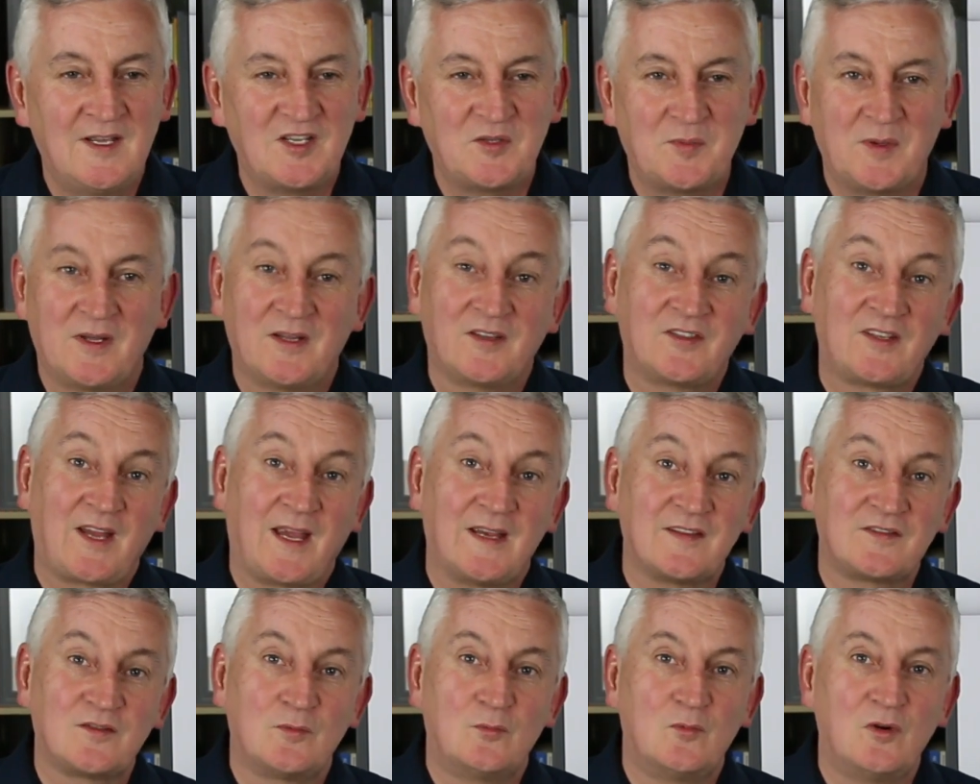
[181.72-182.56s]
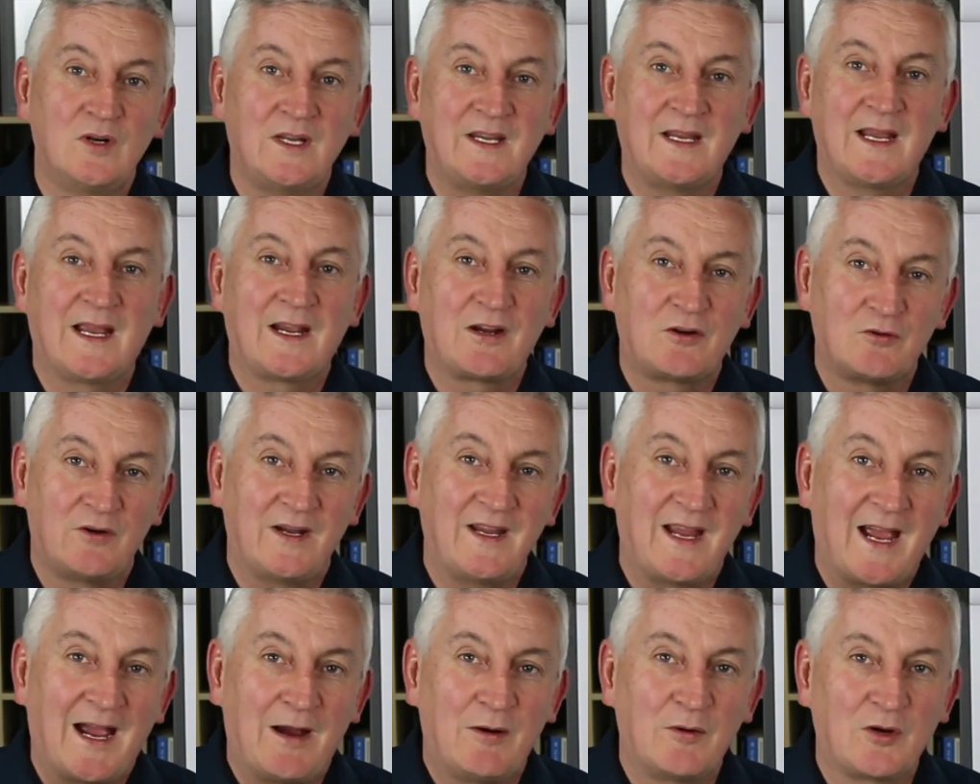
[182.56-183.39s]
to be able to get some really
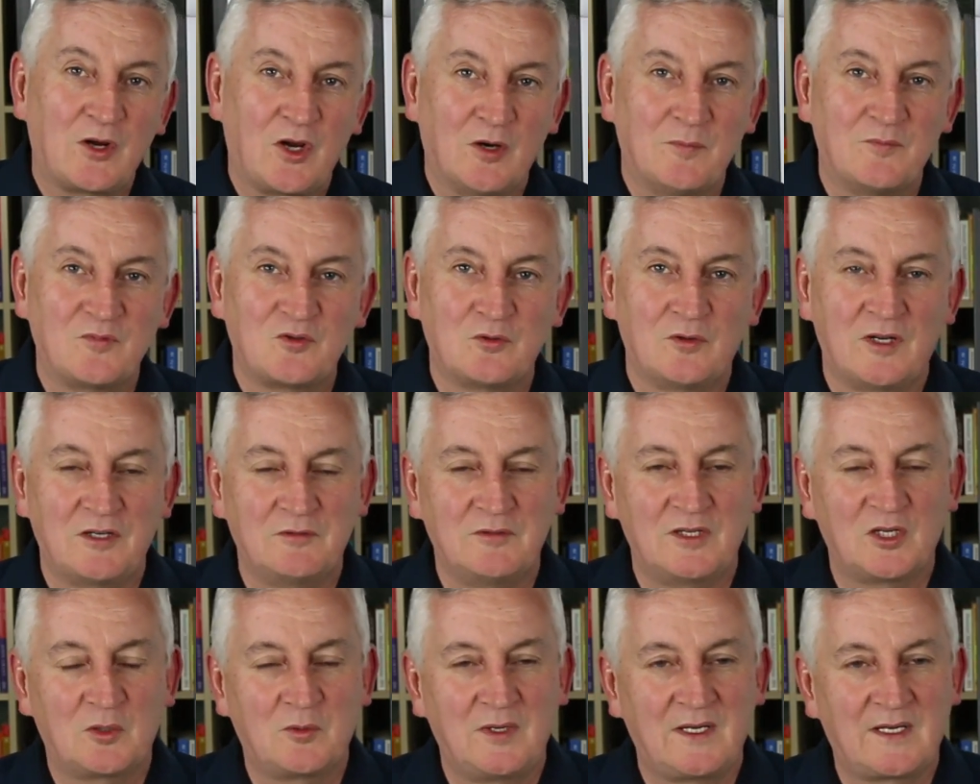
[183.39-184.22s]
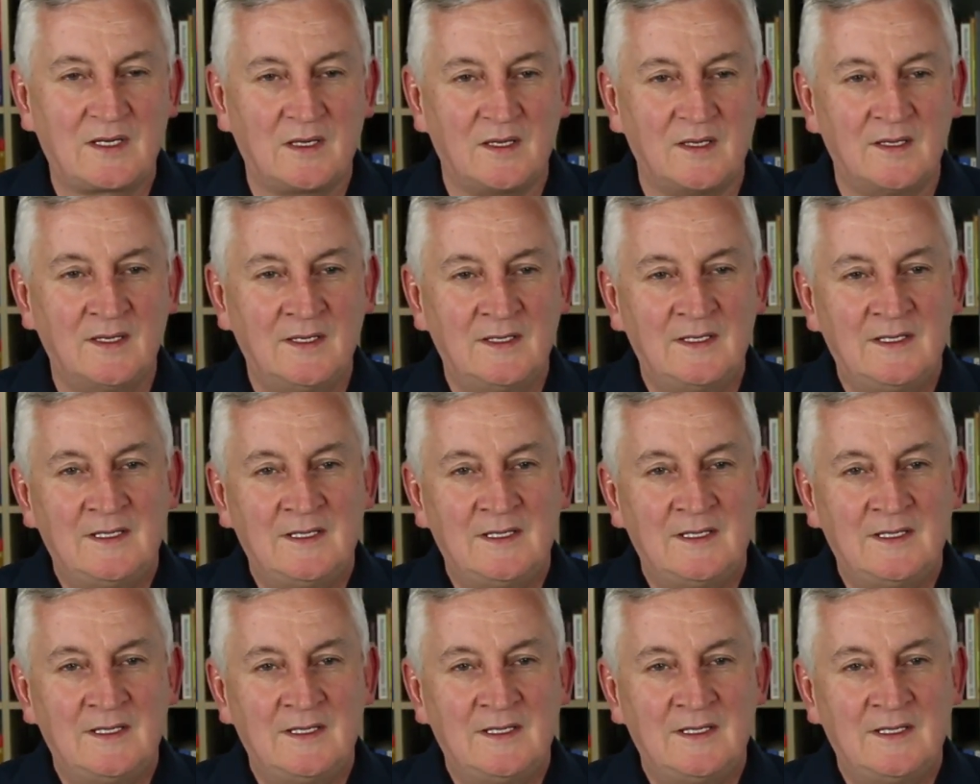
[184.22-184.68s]
great outcomes really quickly.